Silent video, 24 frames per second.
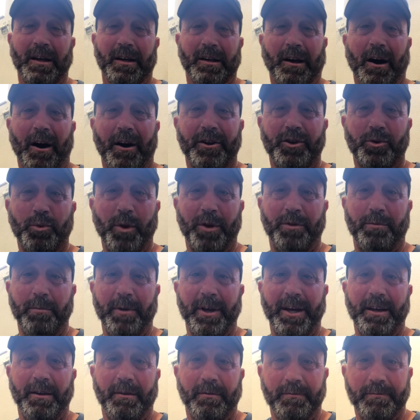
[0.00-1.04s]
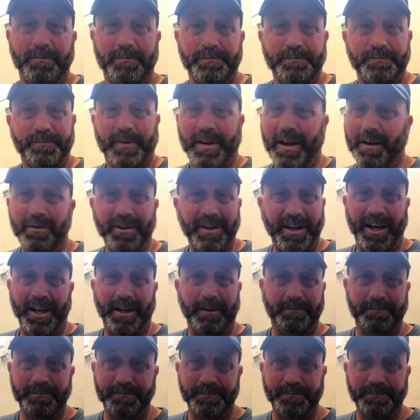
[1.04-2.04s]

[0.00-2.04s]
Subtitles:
God is with me every day,